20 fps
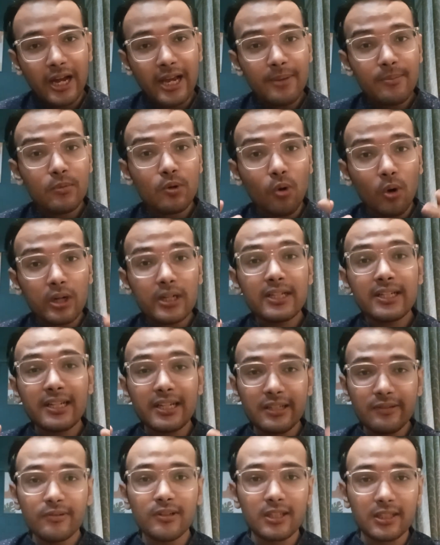I'm not
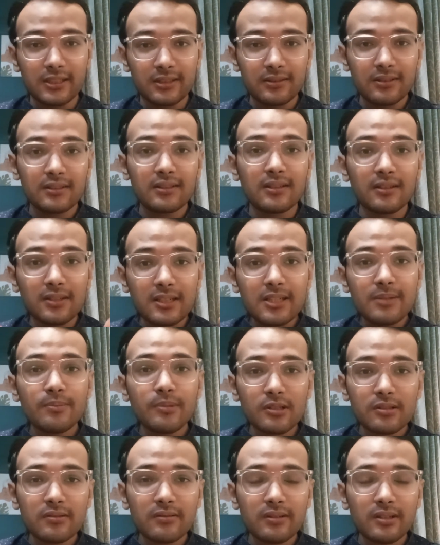delivering the
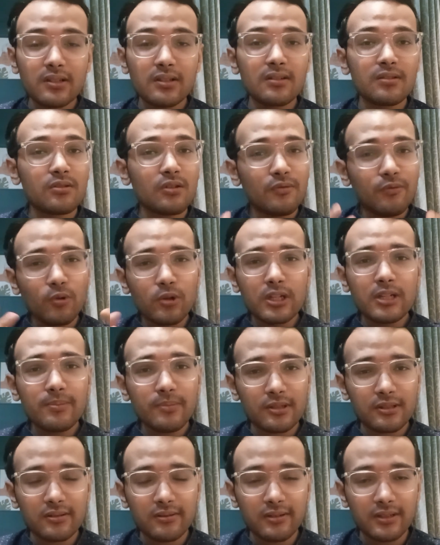13% returns or
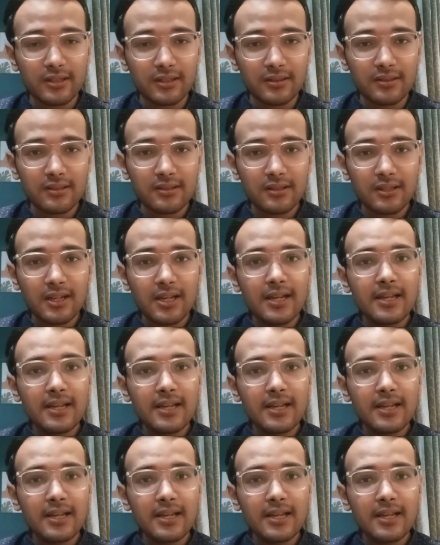14% returns,